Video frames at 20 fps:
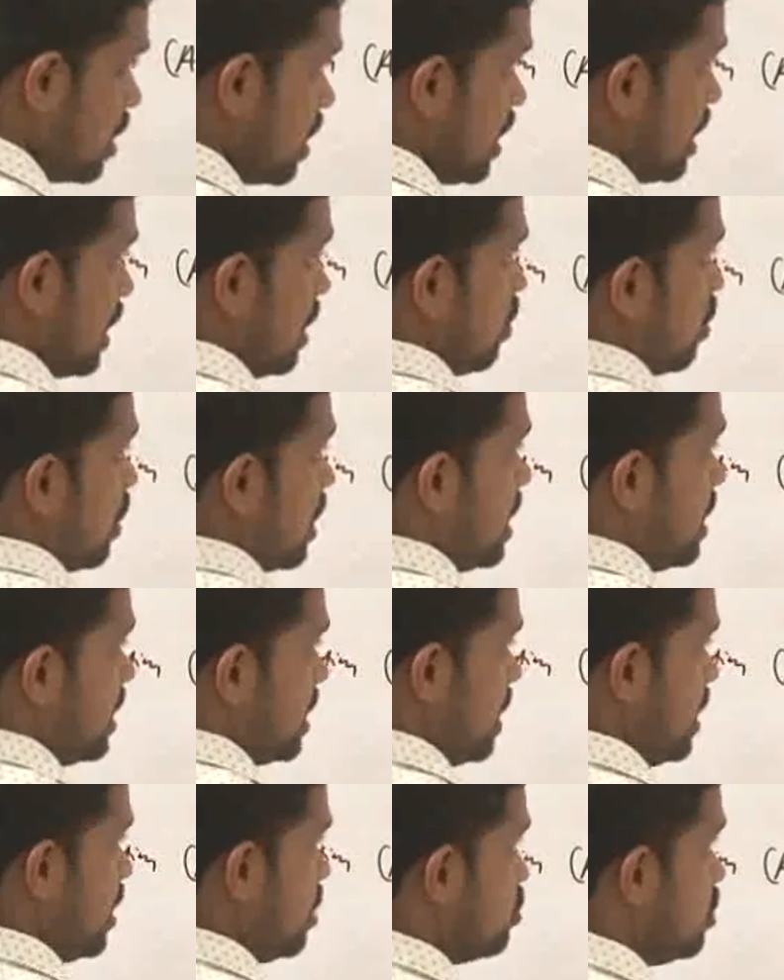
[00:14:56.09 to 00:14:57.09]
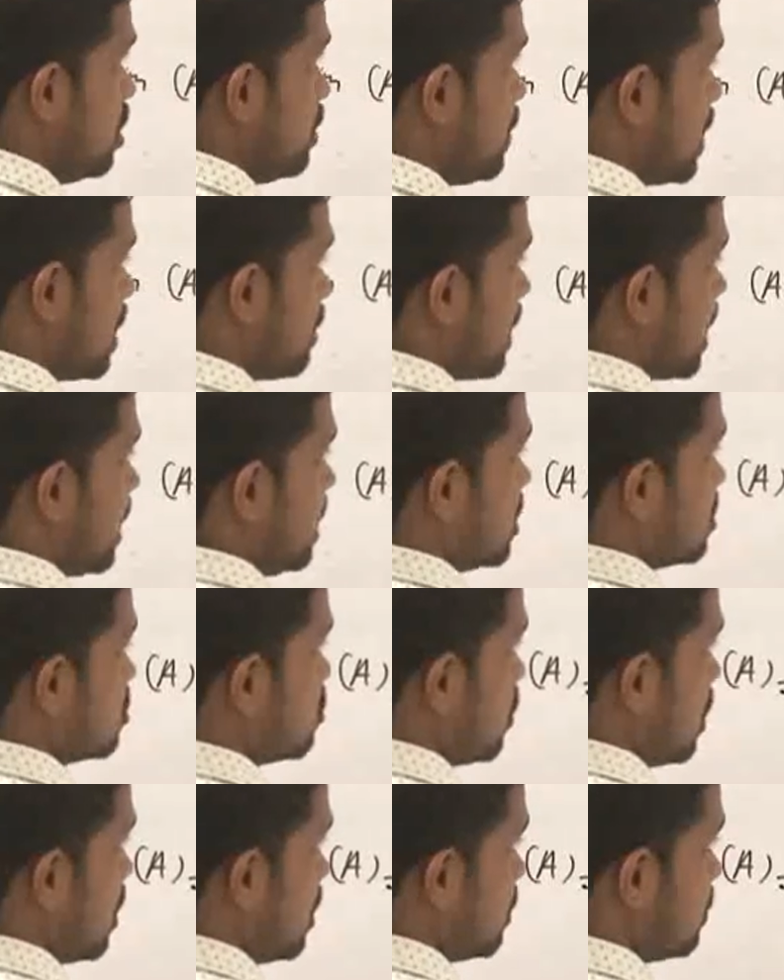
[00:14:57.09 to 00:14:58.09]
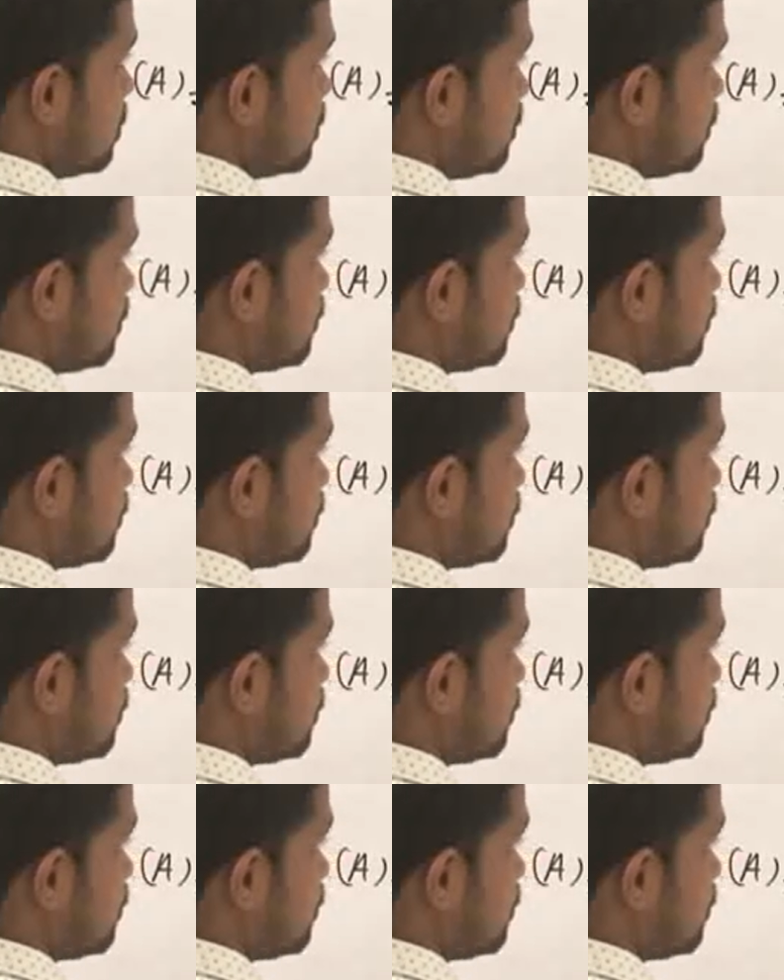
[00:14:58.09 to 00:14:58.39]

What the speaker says: L1 T to the power minus 1.